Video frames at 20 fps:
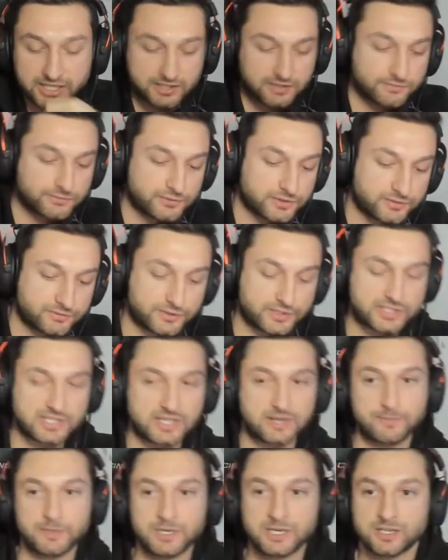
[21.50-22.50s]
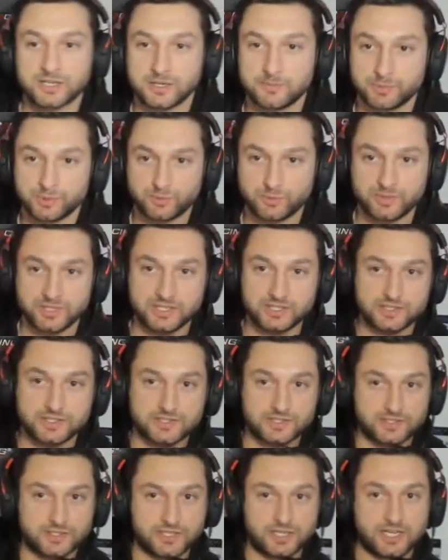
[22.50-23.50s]
in for the first time in a couple
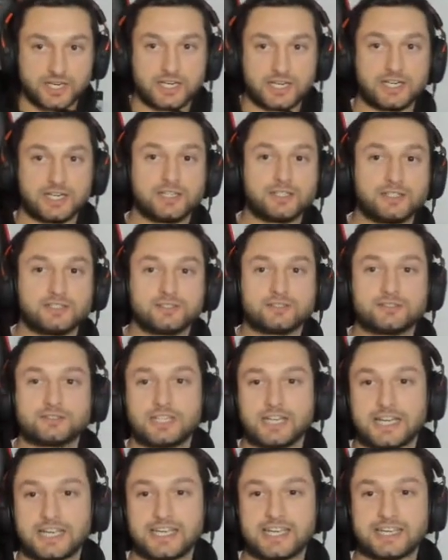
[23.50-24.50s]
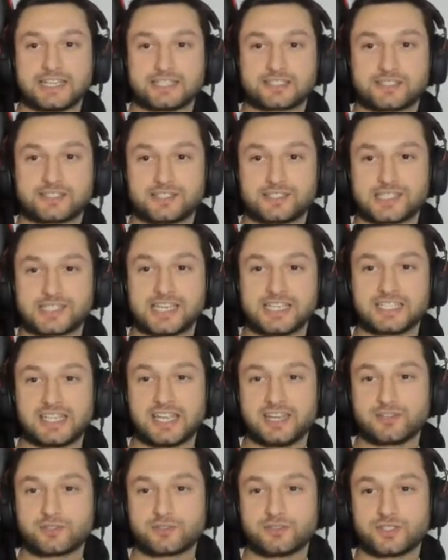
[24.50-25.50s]
weeks. I guess
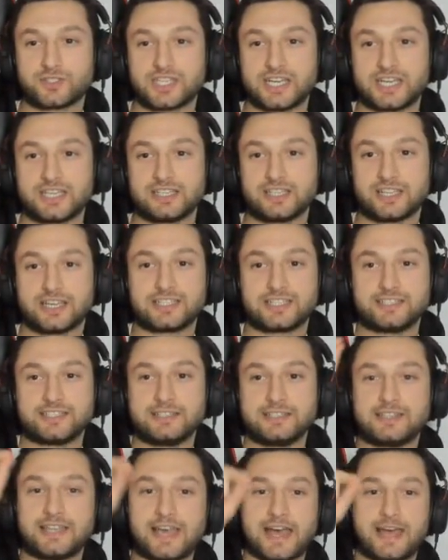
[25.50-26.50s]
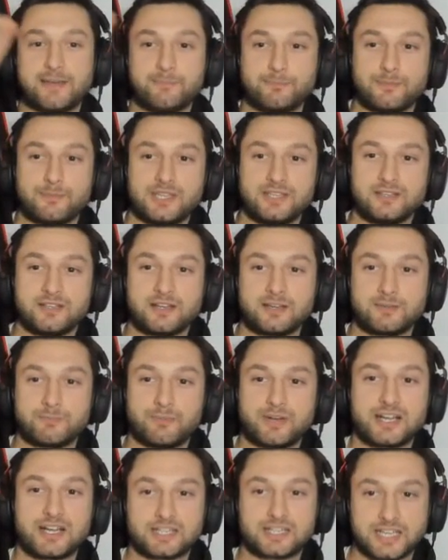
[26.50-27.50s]
Santangelo said he like that Milan
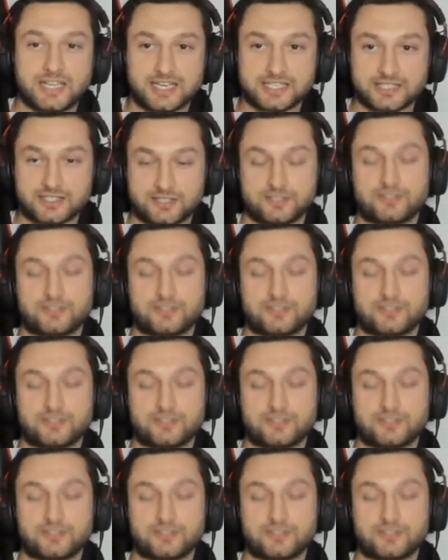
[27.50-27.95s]
podcast is